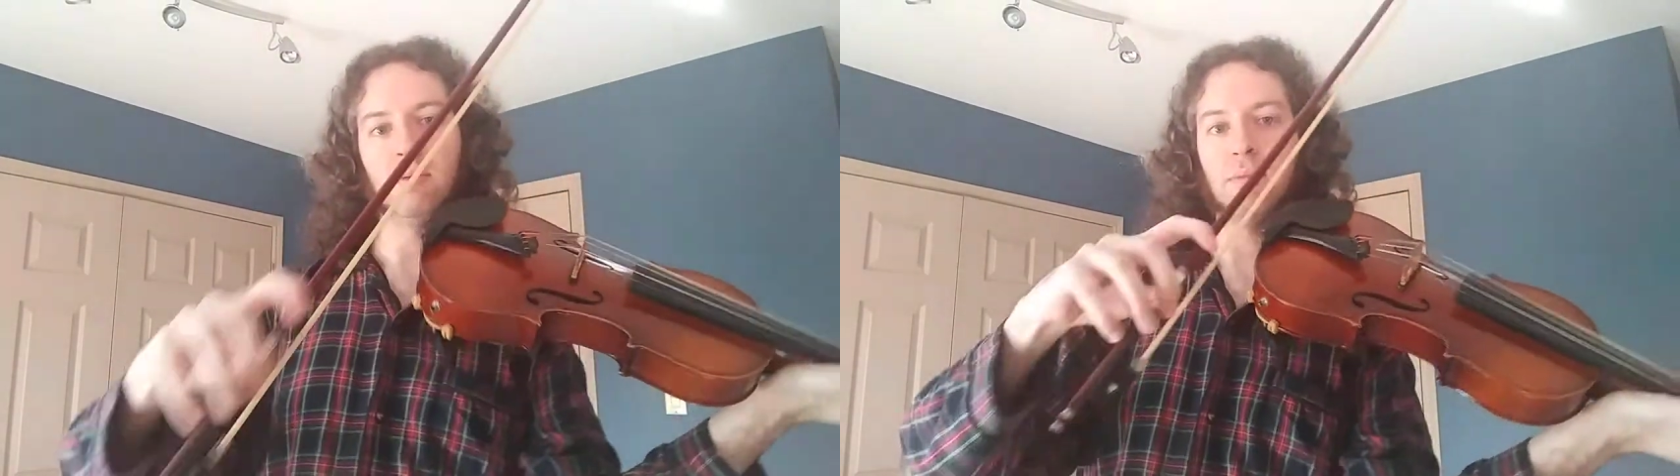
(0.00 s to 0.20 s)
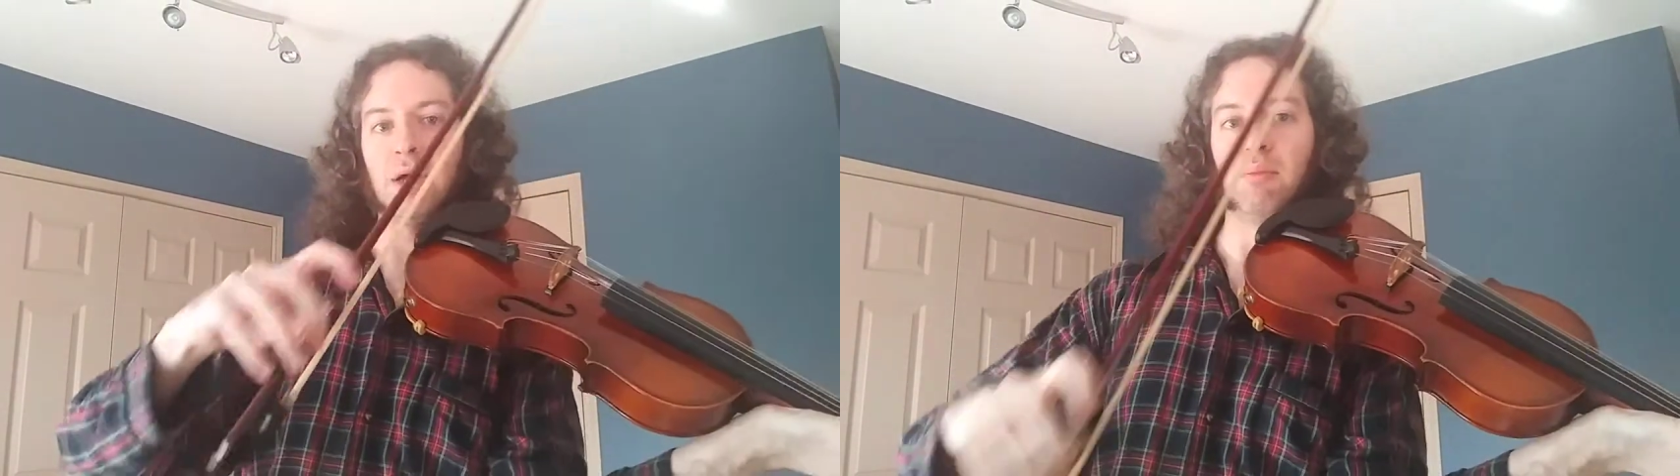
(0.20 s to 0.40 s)

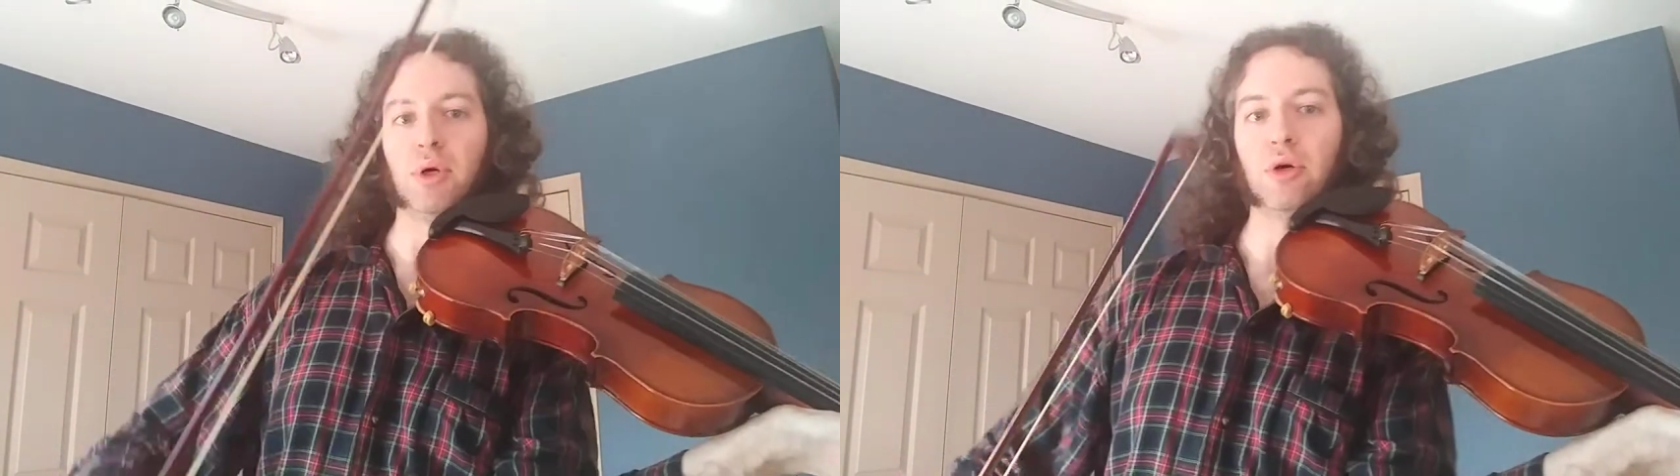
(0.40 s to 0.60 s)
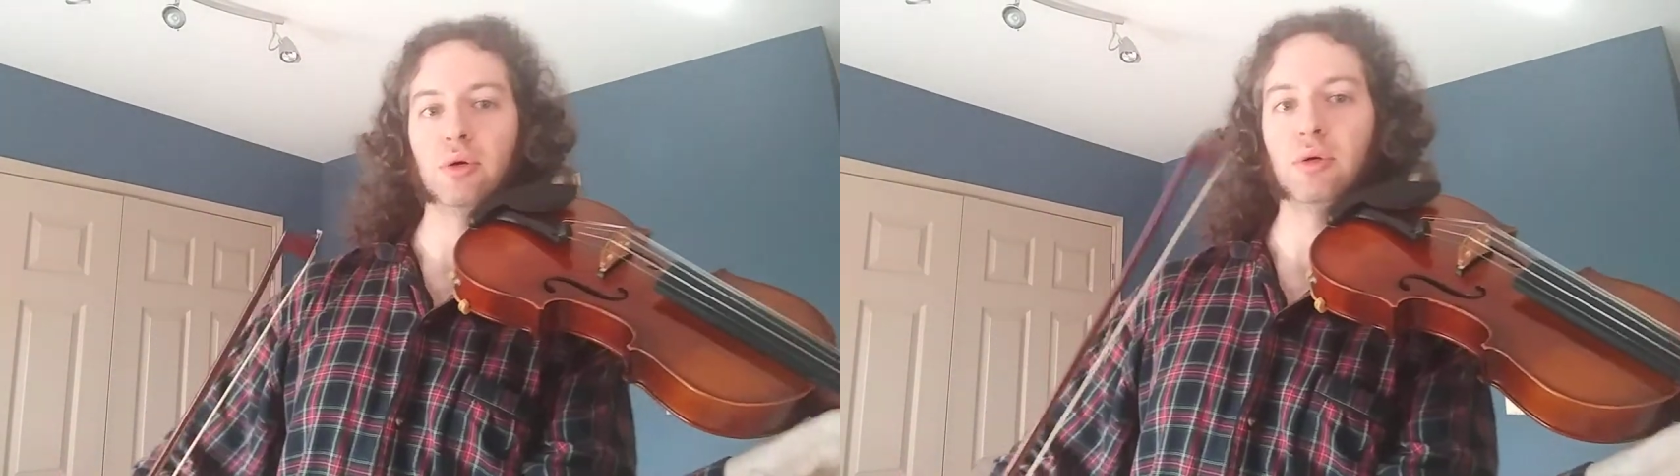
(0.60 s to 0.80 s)
my
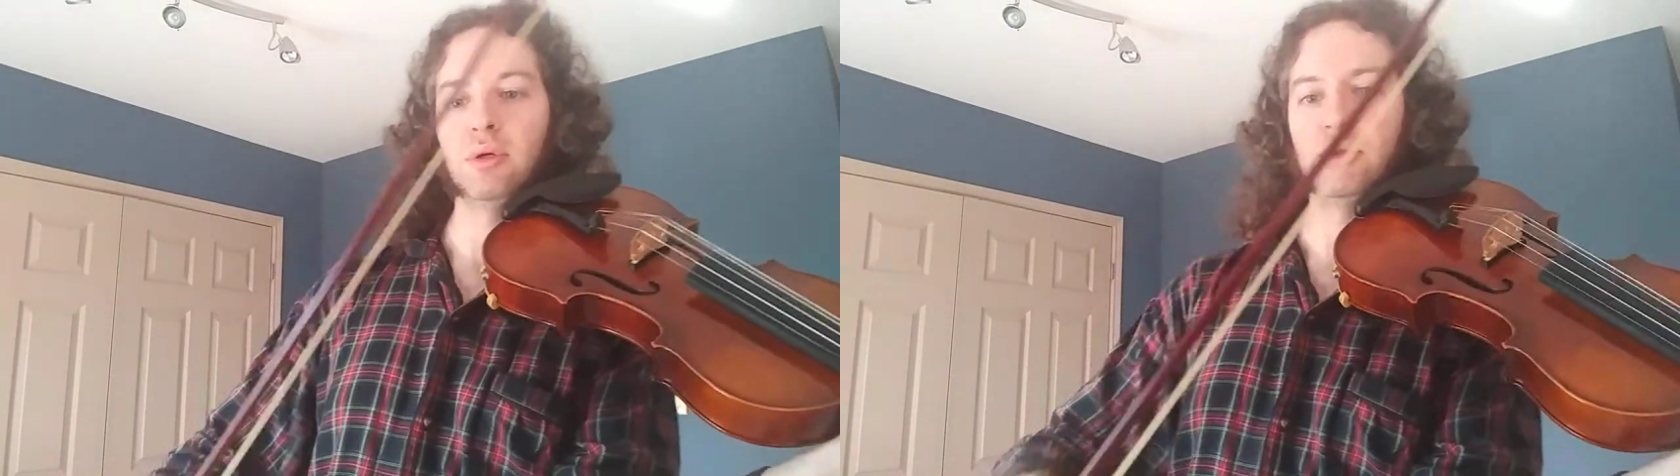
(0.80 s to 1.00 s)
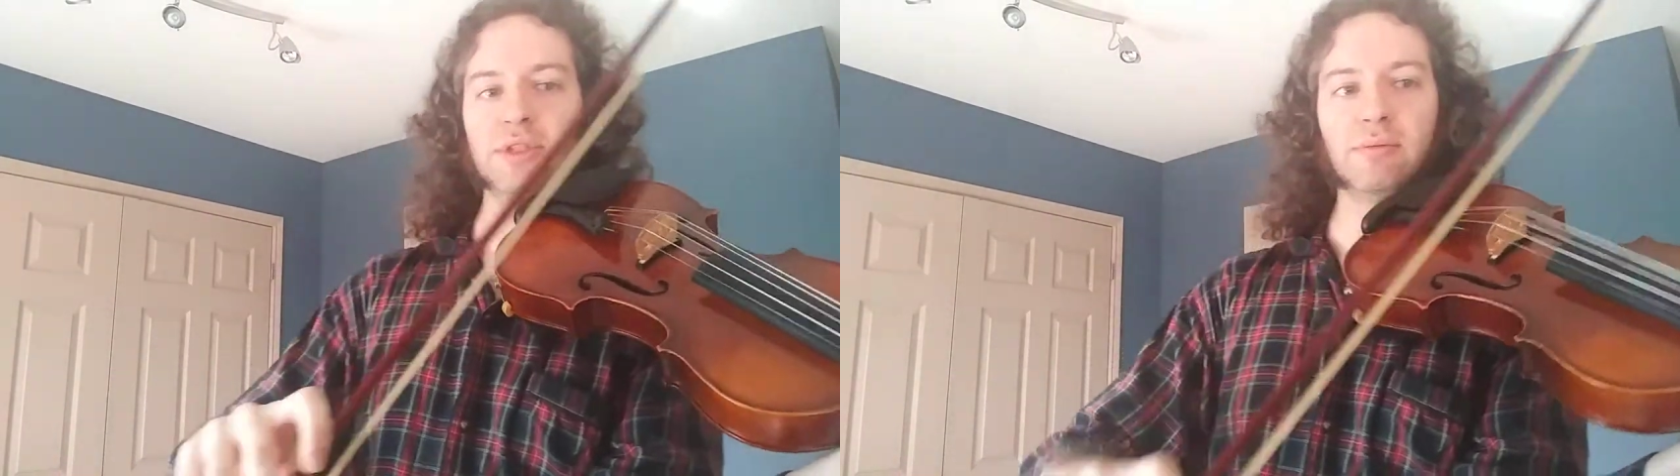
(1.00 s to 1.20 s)
bow
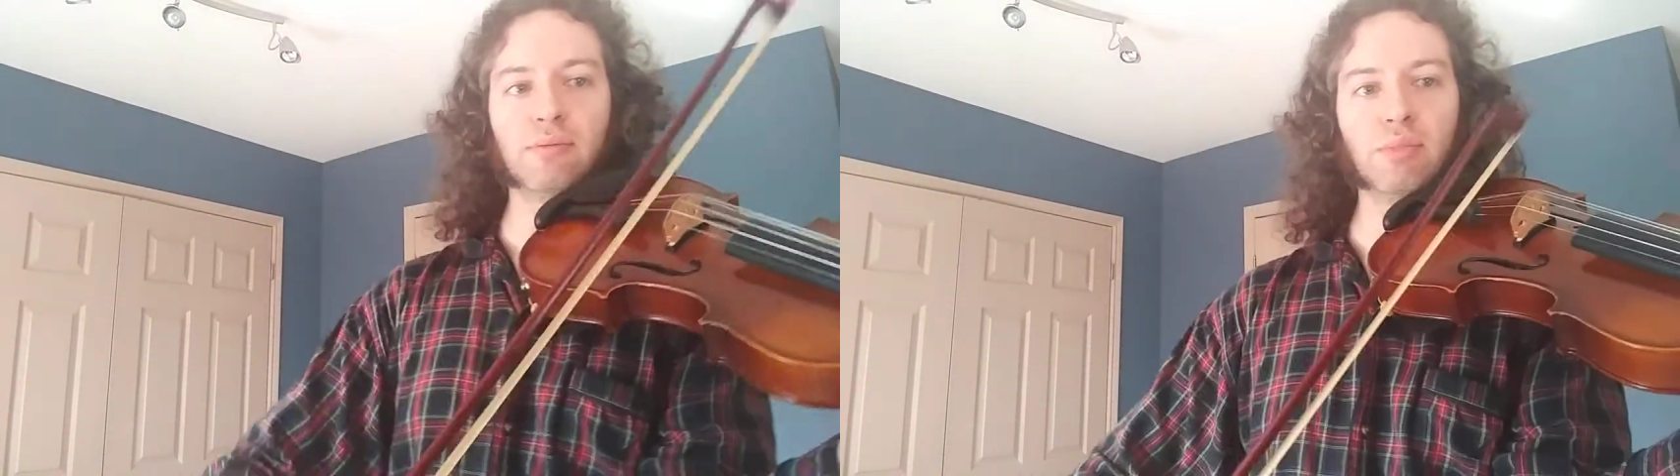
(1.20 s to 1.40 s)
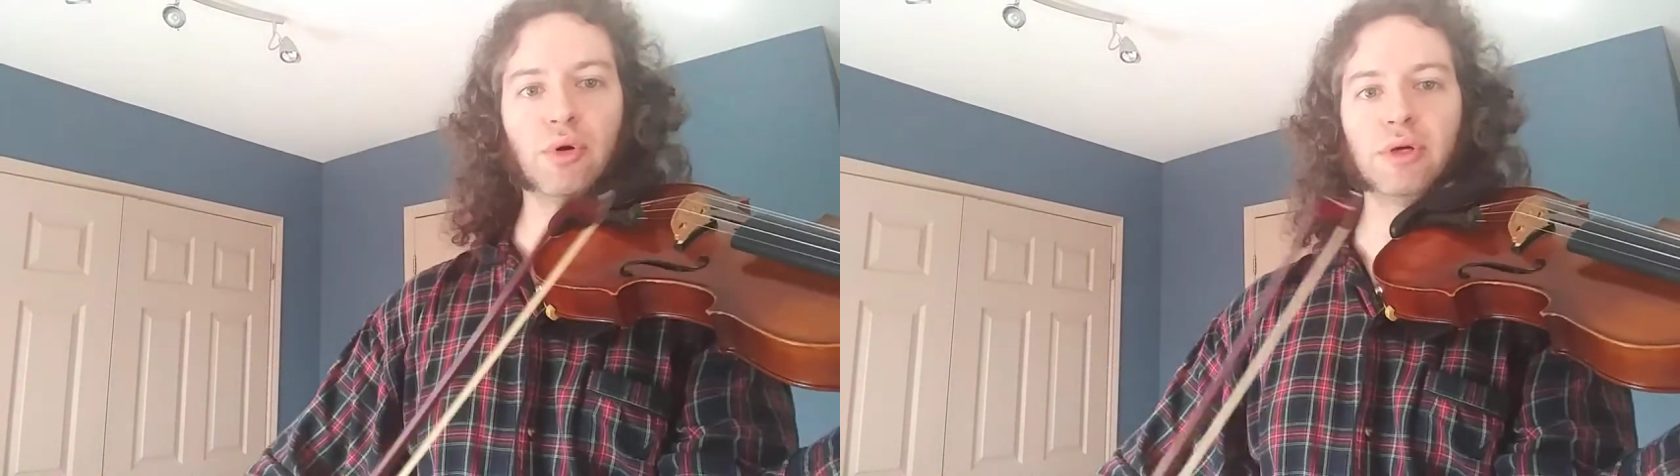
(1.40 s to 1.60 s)

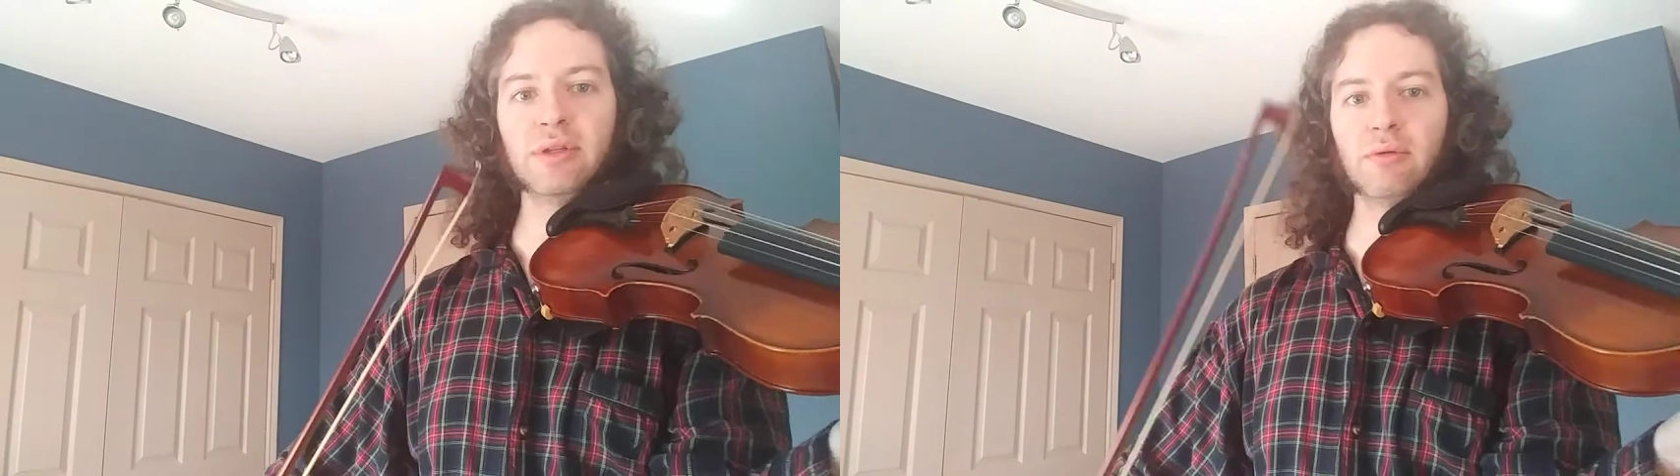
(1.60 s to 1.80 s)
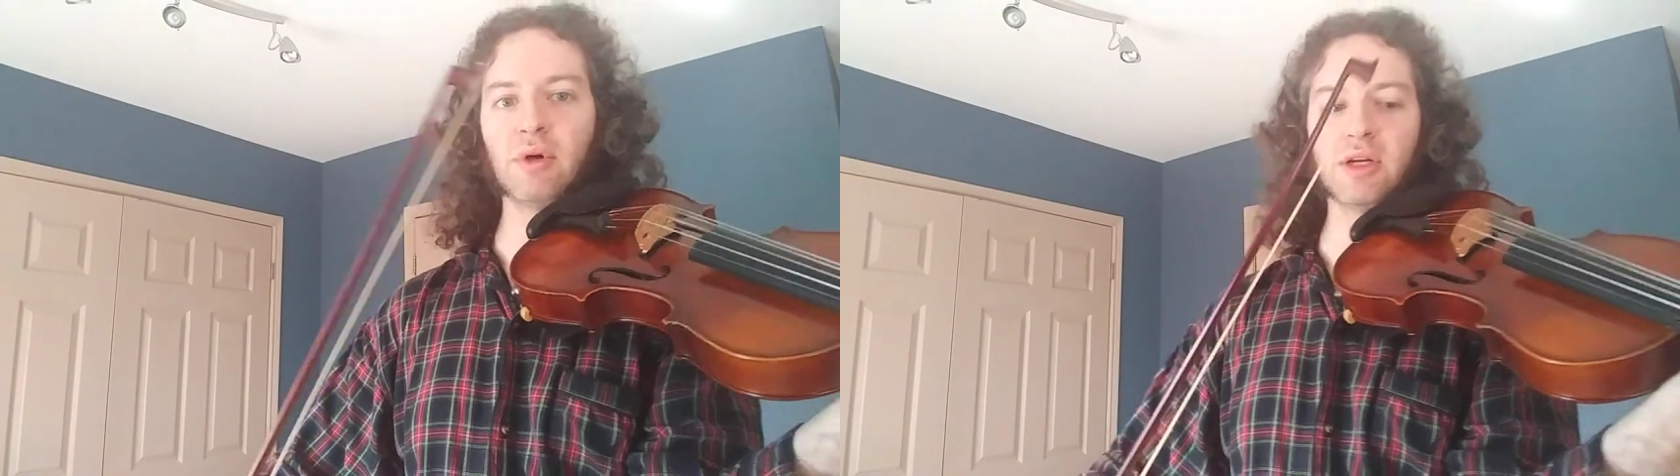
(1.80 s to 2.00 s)
point,
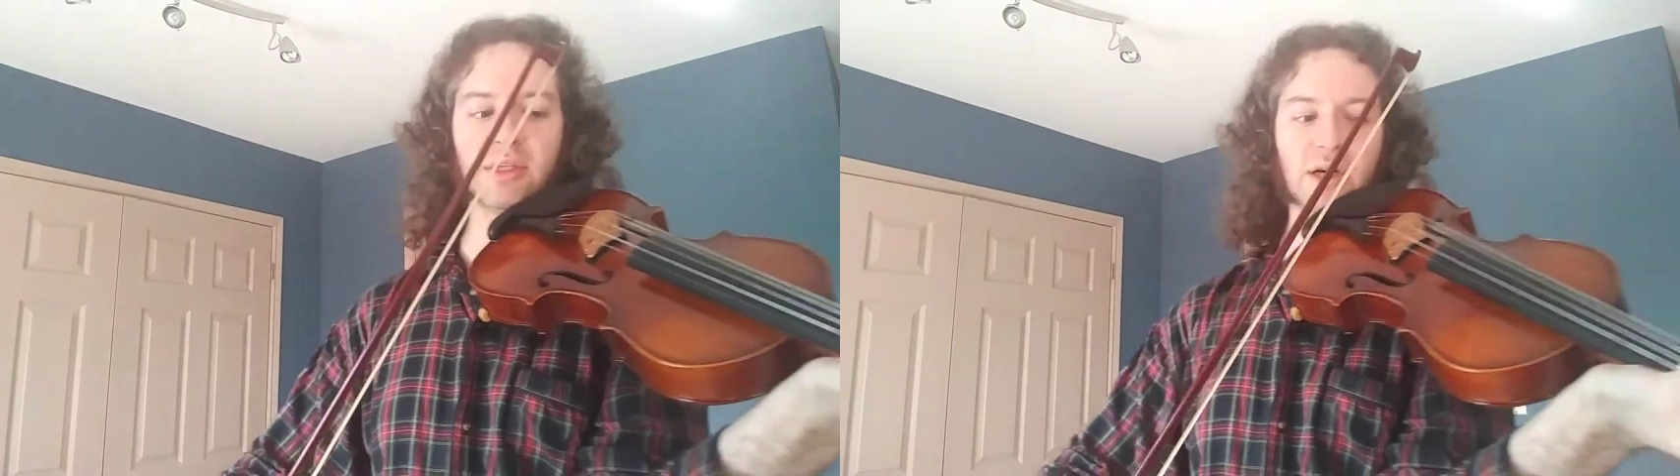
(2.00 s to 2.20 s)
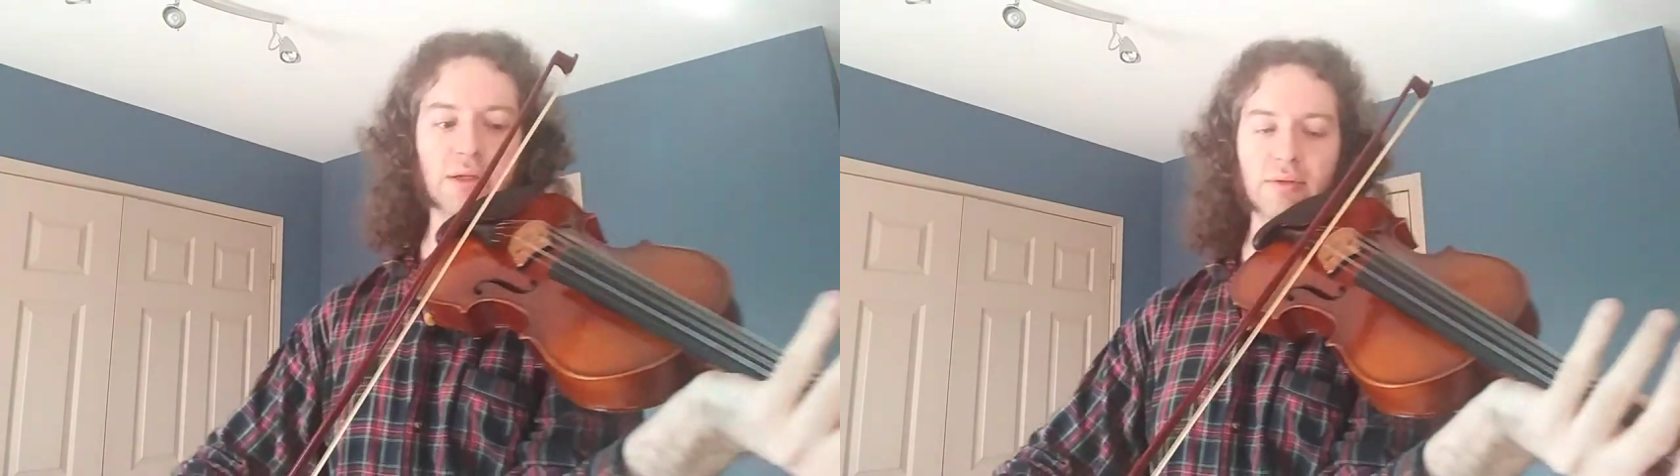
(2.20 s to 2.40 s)
where it's
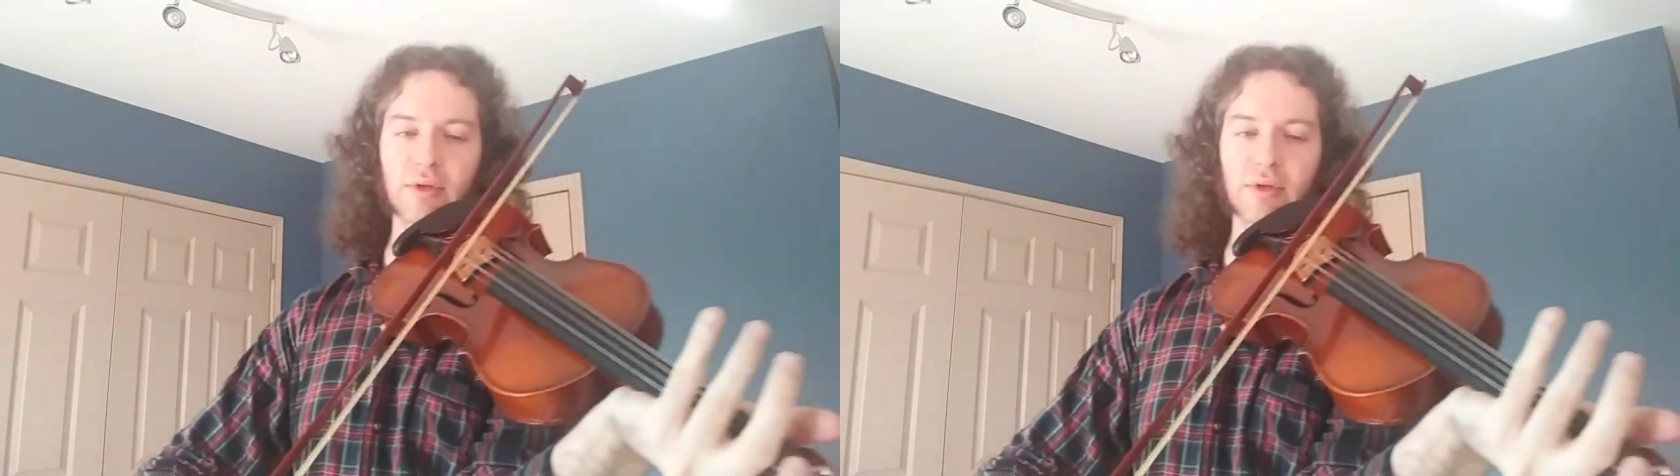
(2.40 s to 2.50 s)
on,